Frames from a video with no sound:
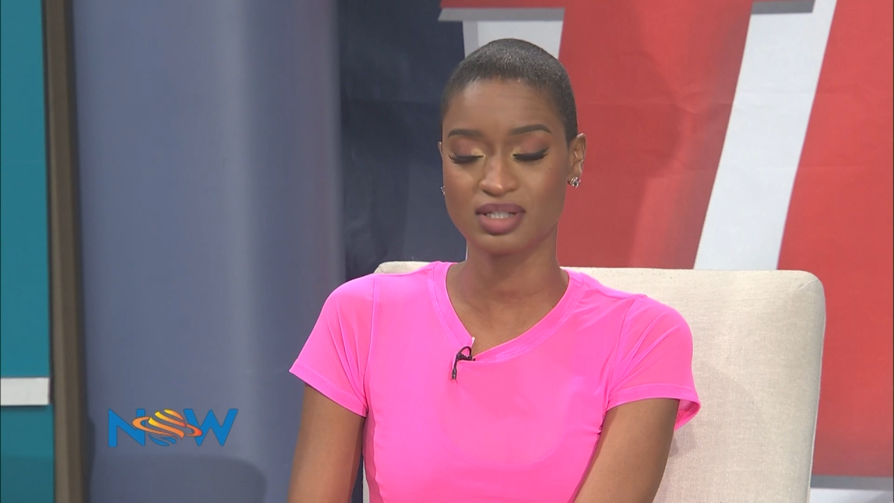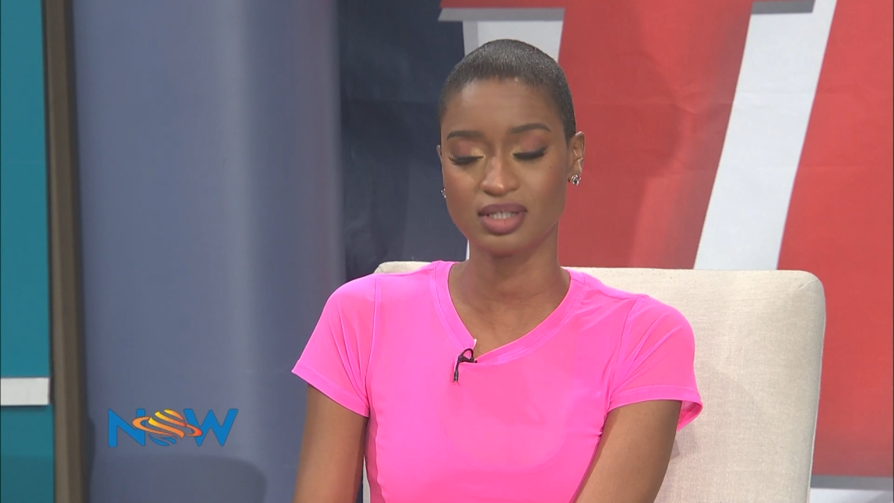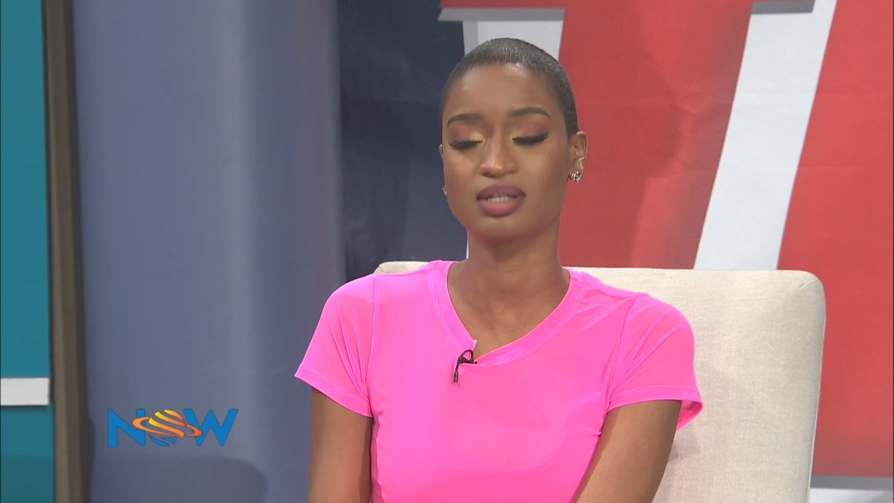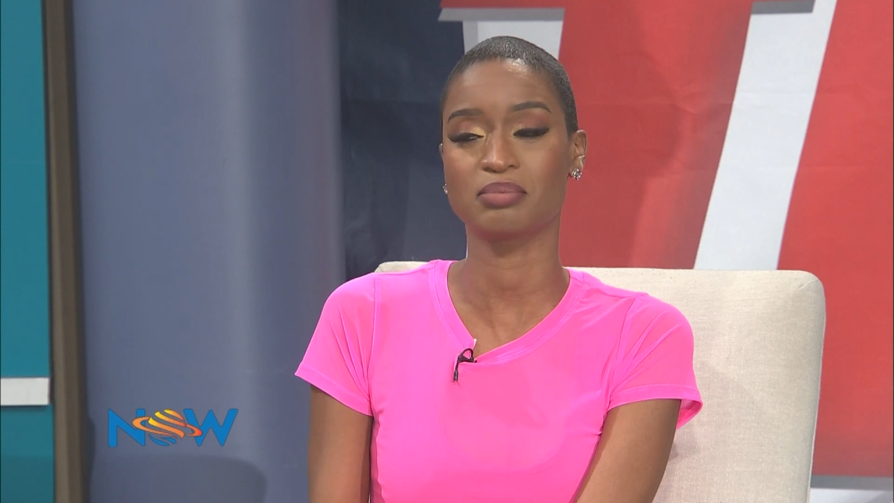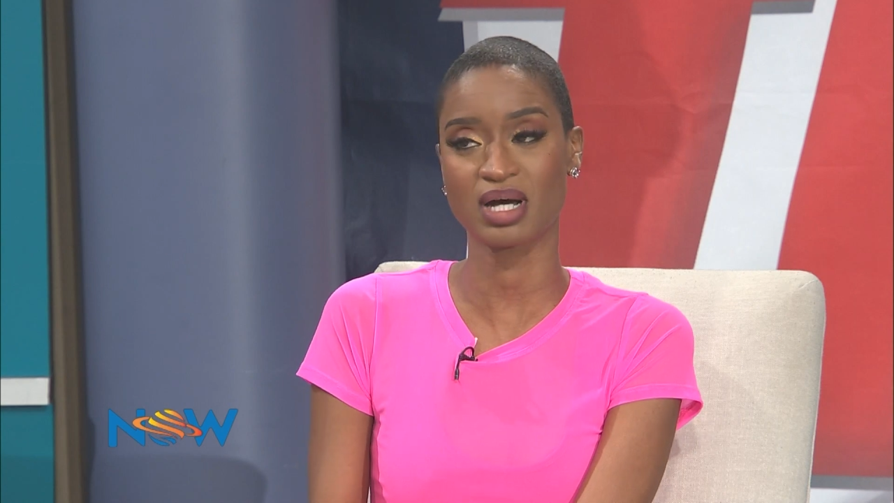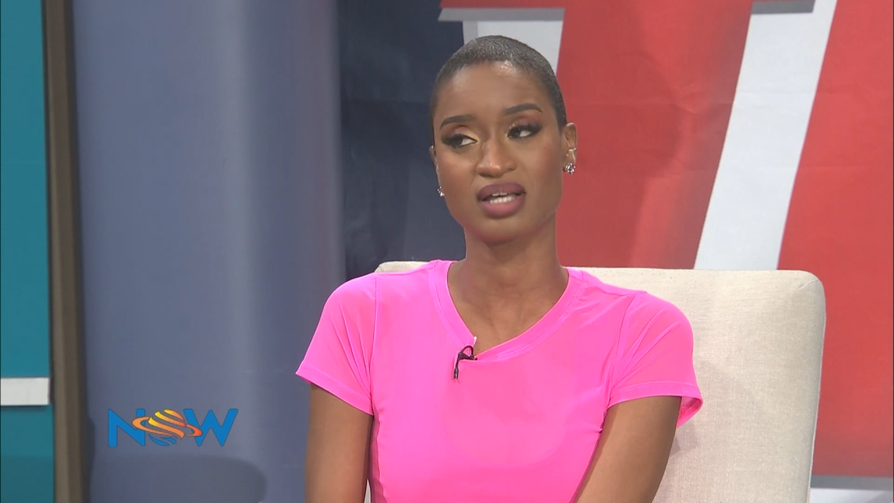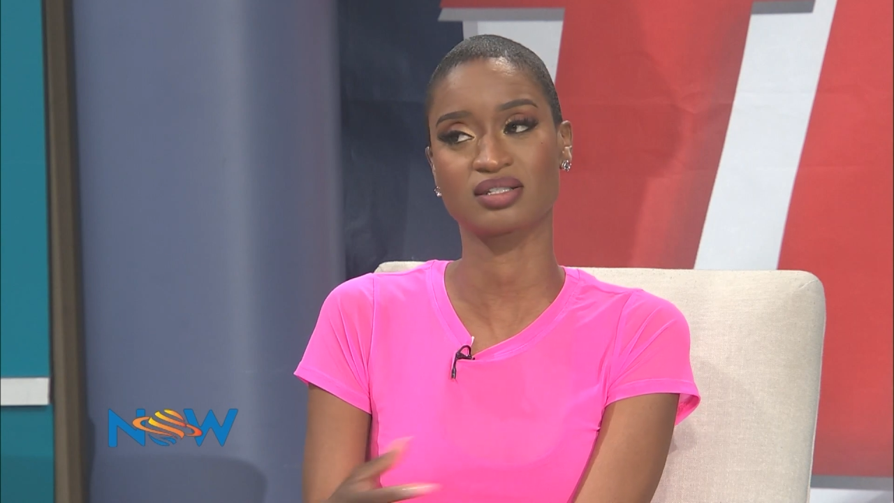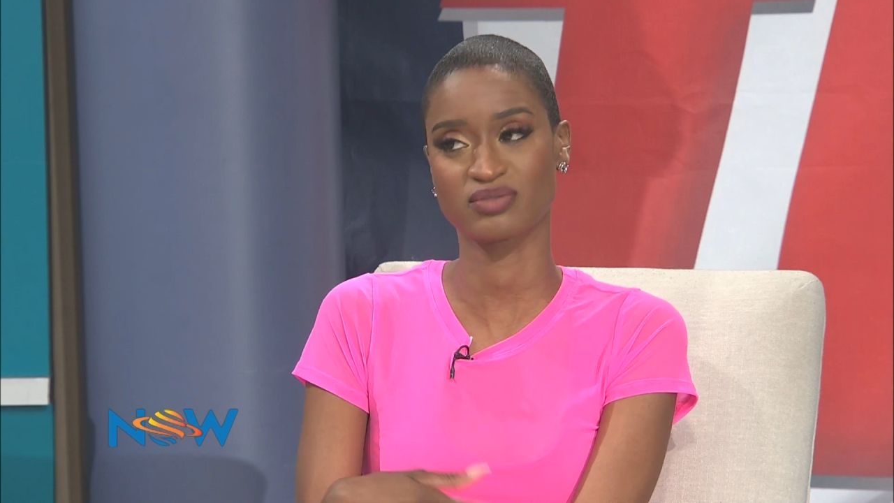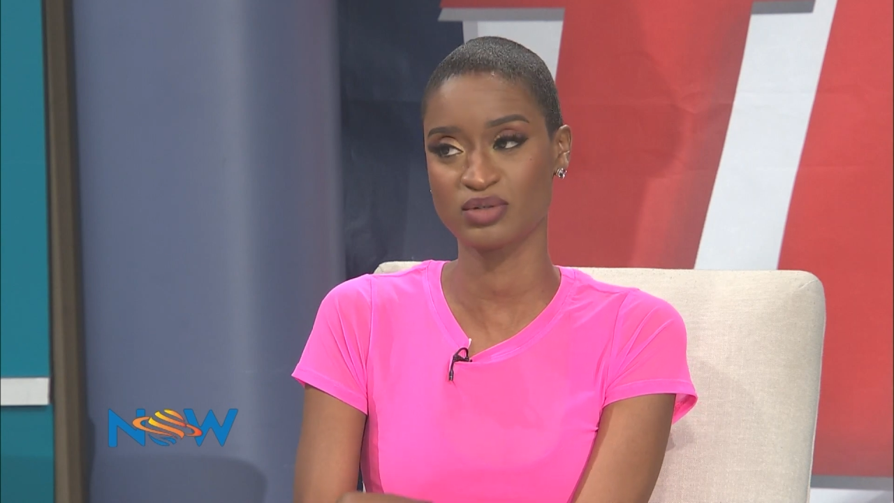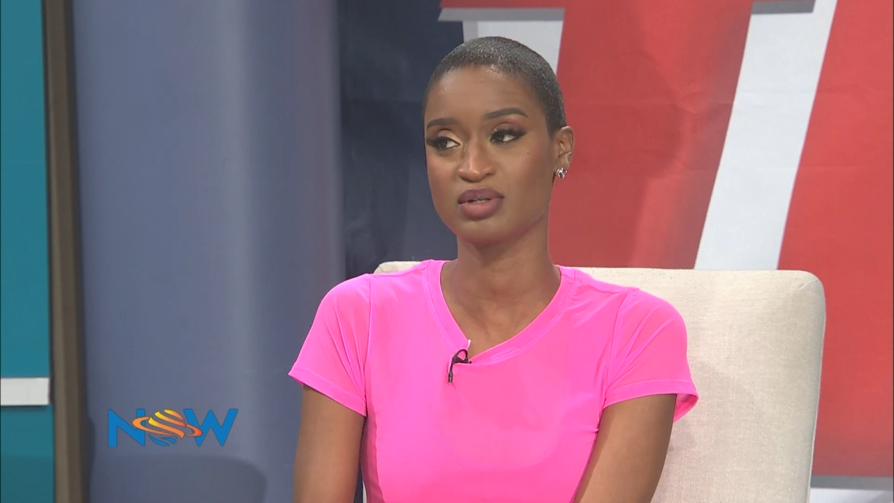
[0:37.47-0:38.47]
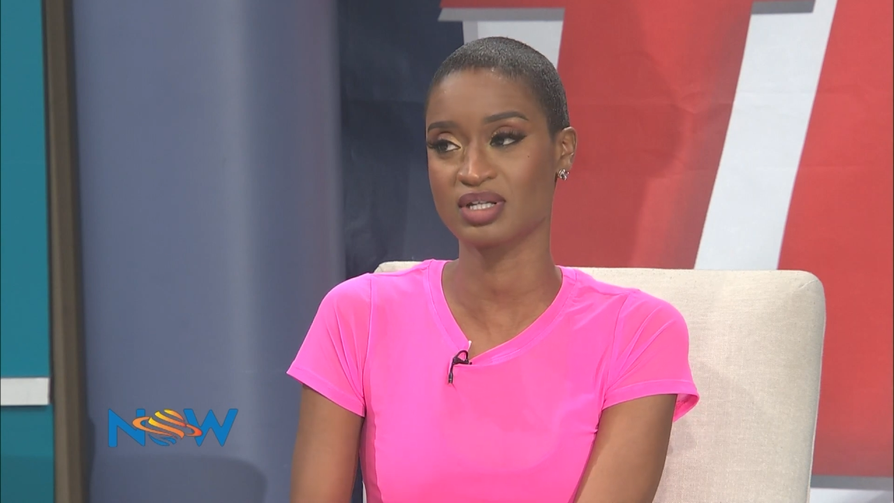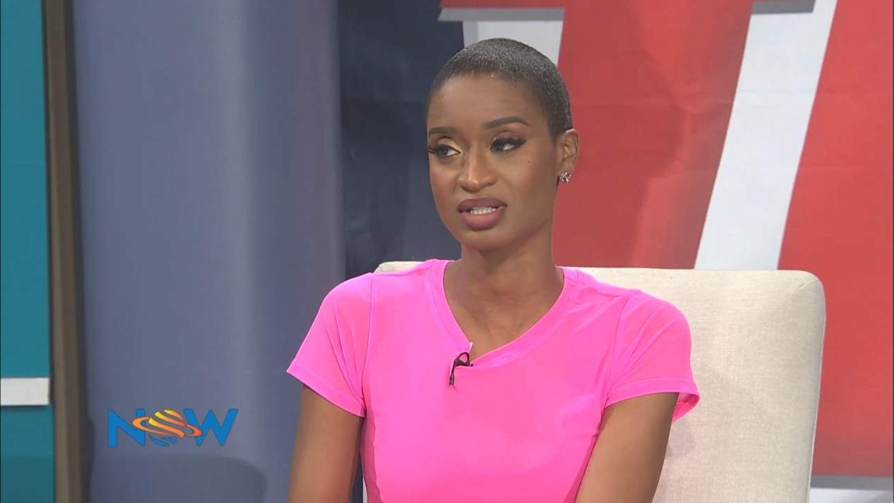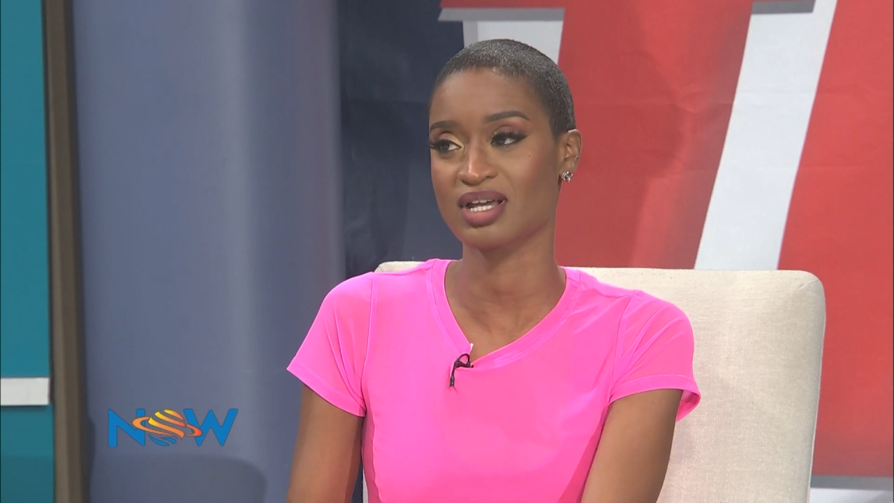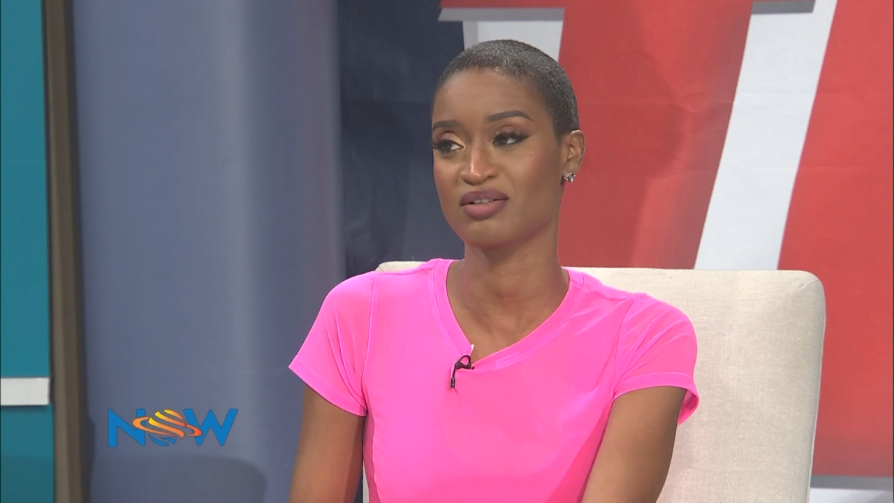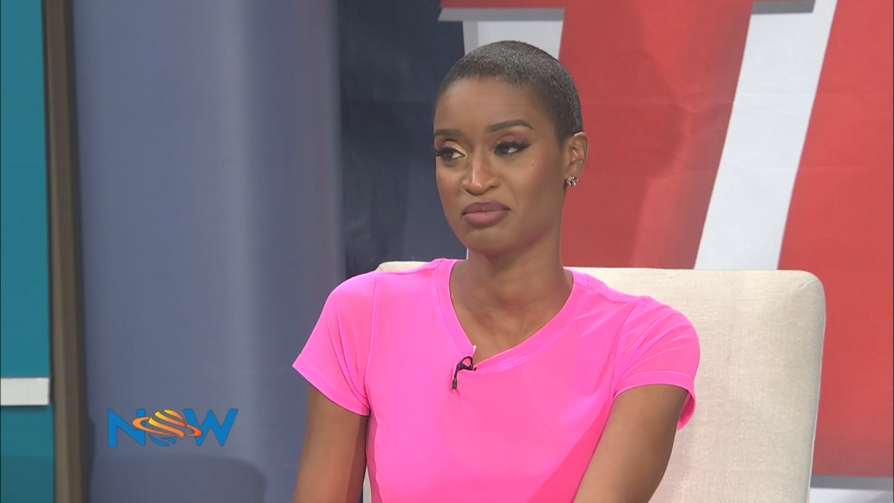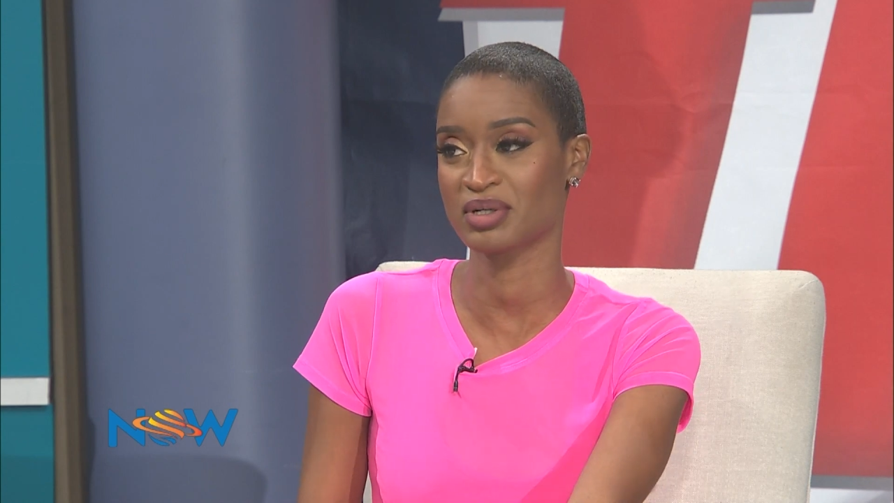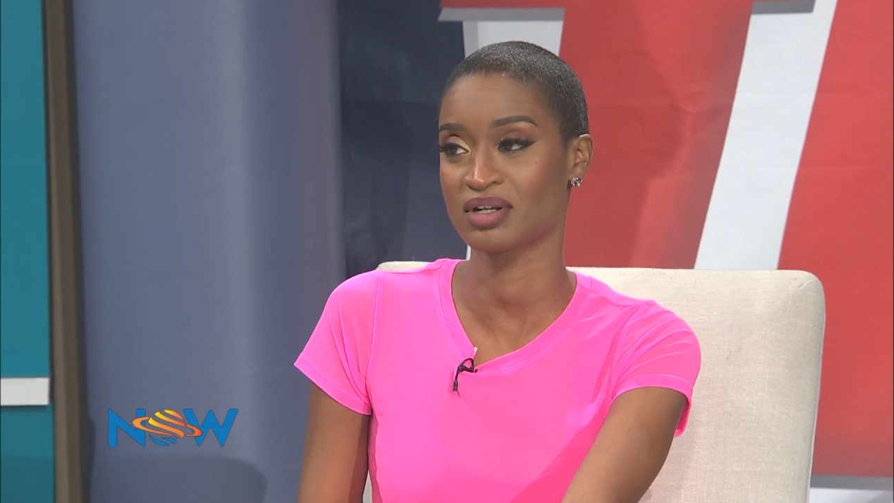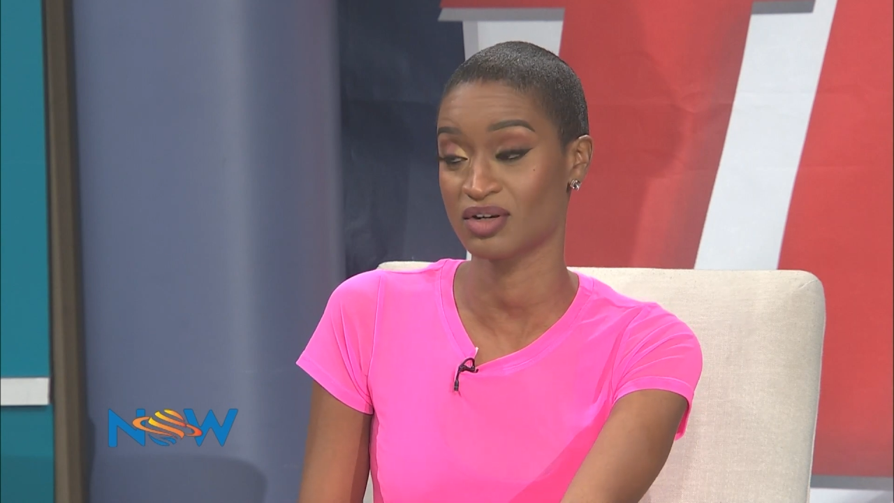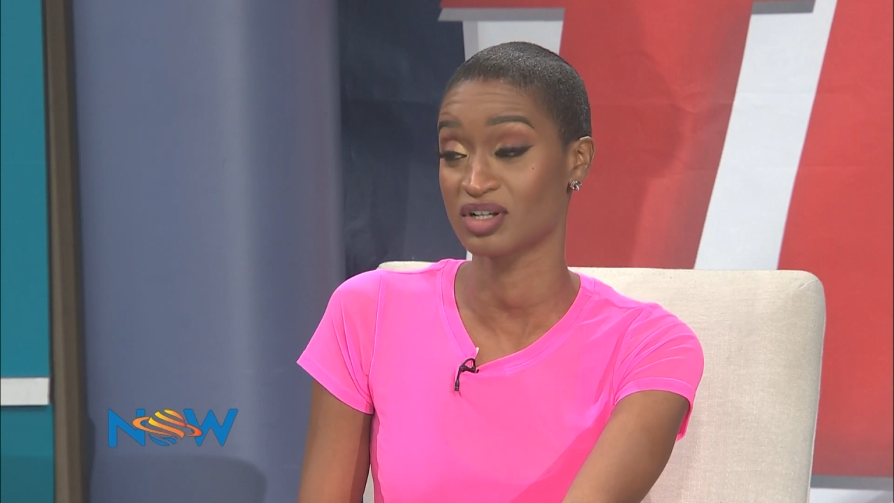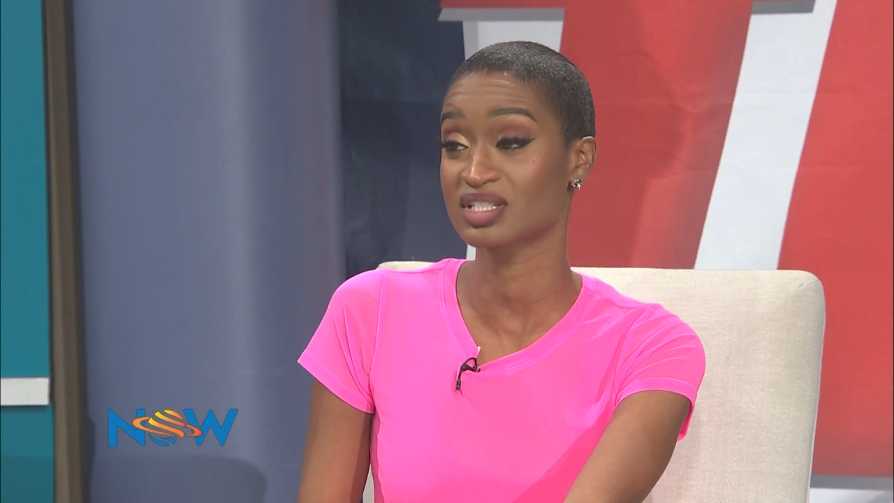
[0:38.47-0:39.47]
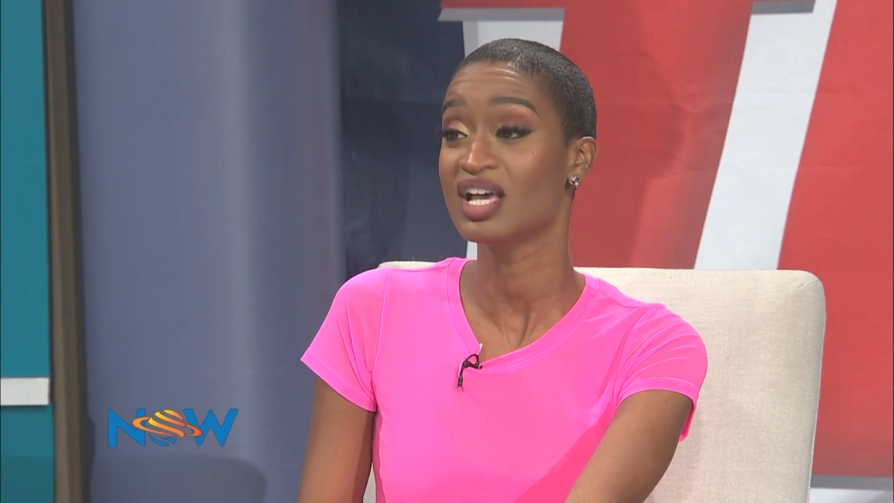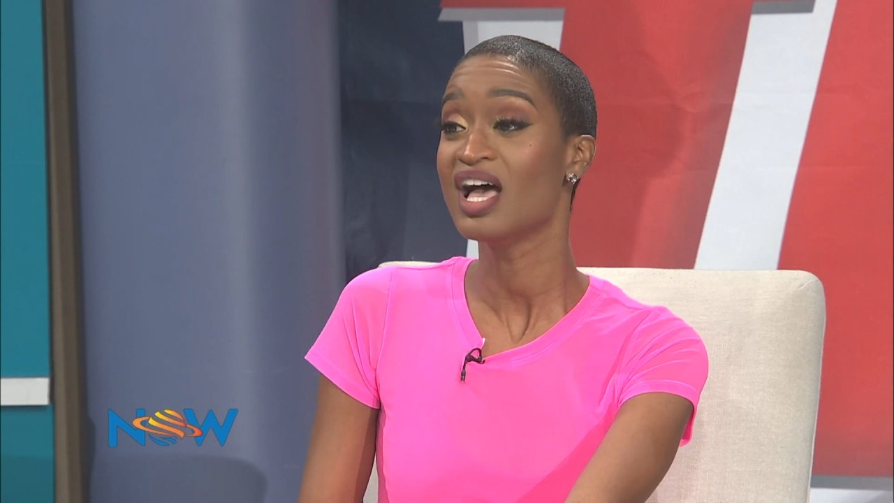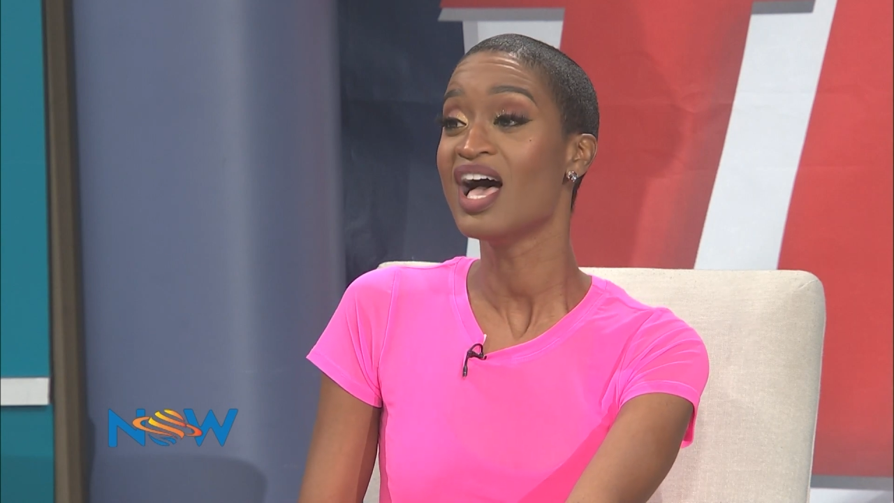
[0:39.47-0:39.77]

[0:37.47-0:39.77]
The past few years have been a lot.